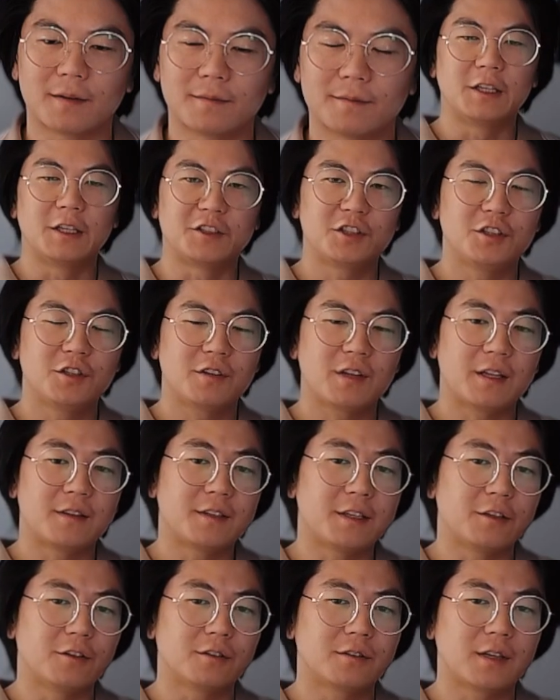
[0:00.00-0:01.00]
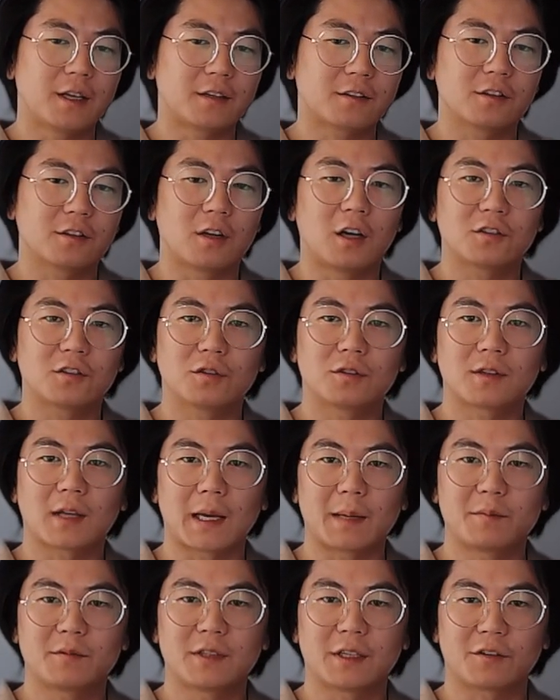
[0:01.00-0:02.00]
Did you know that Deno Test could also
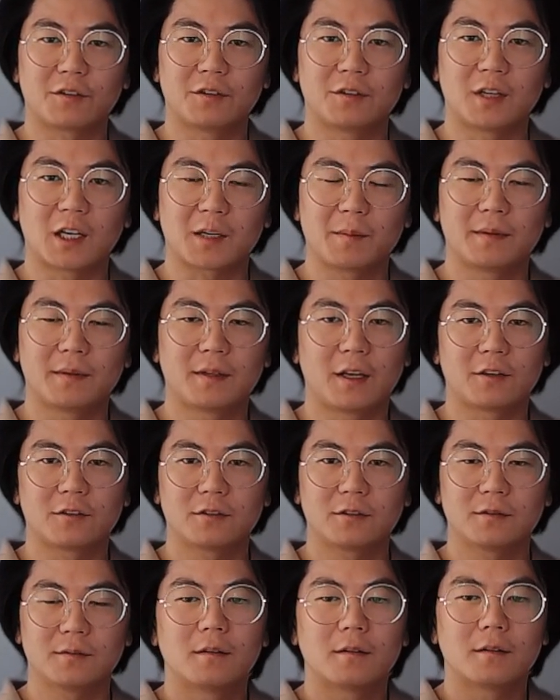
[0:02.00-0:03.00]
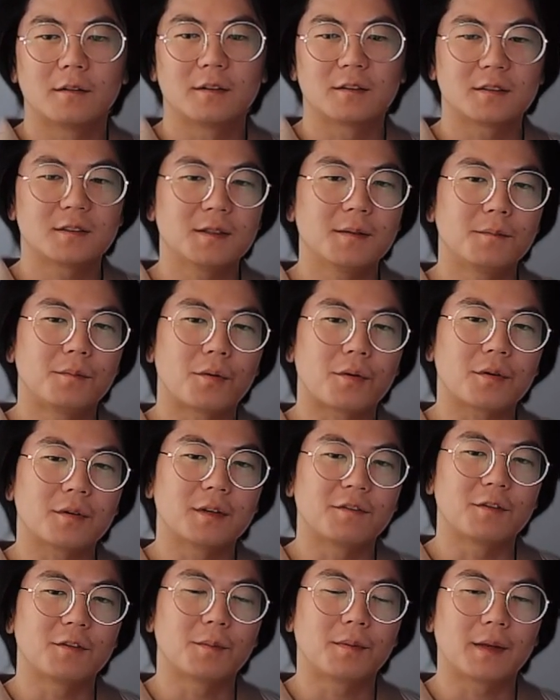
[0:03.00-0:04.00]
type check your documentation? This is
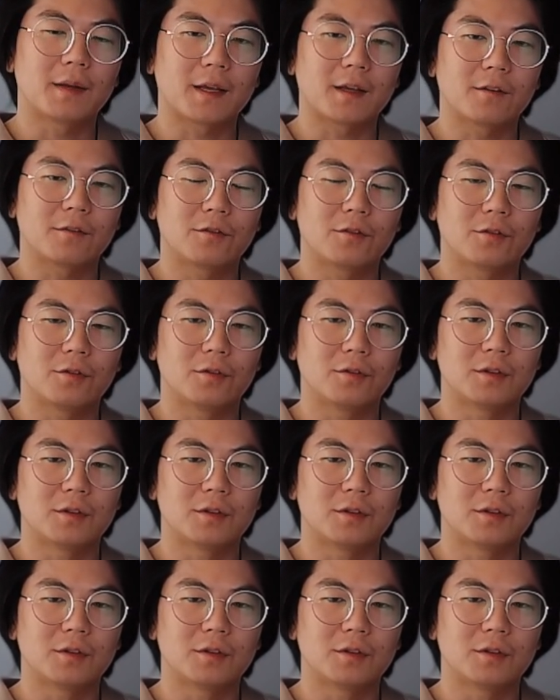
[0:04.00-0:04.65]
important if you plan to